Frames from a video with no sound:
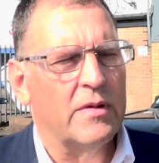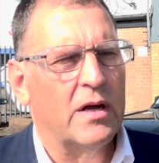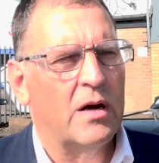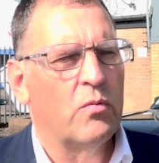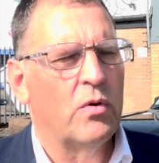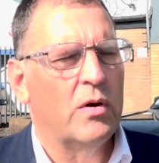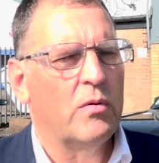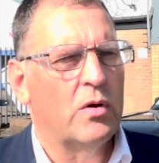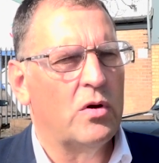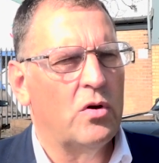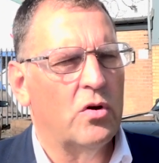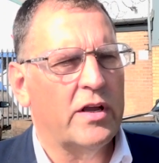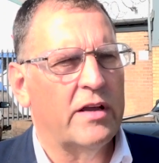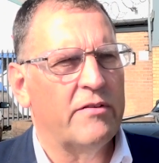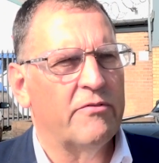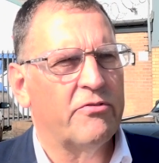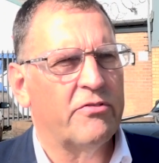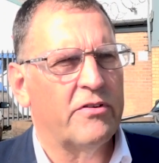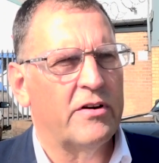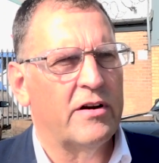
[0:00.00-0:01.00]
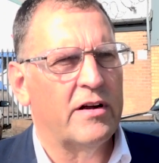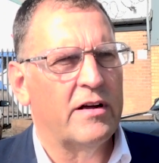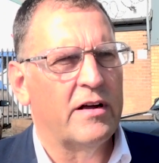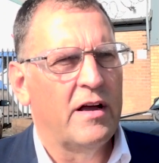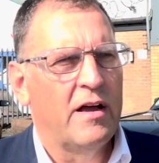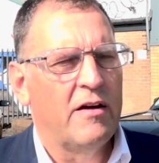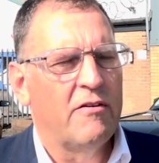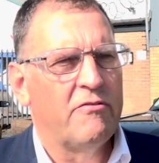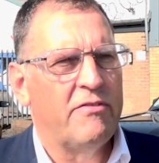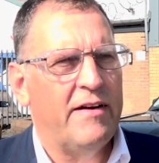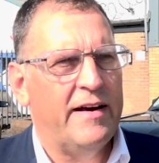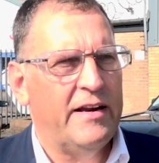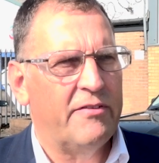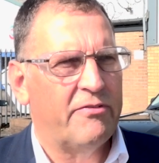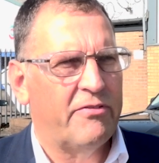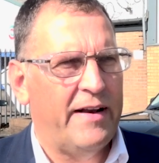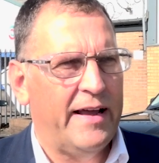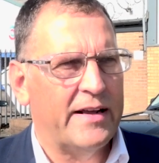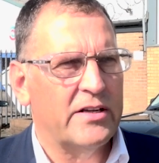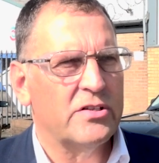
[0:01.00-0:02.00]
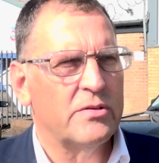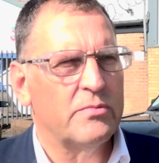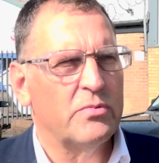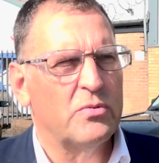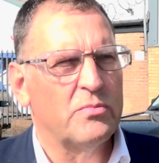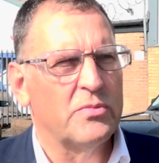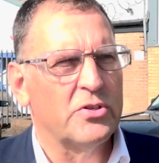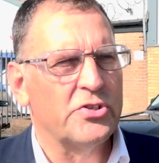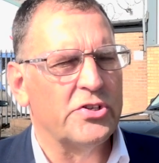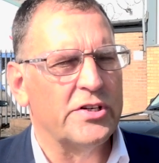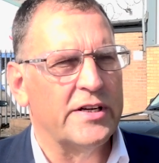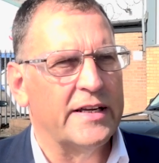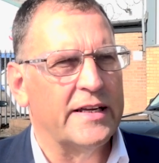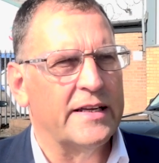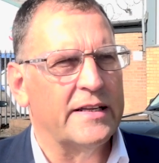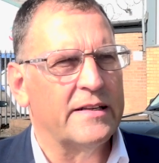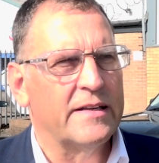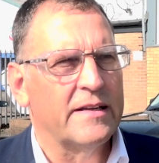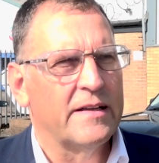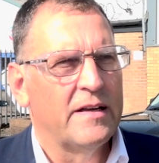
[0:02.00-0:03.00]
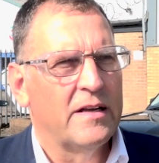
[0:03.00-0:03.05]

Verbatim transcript: And we were looking for a very flexible machine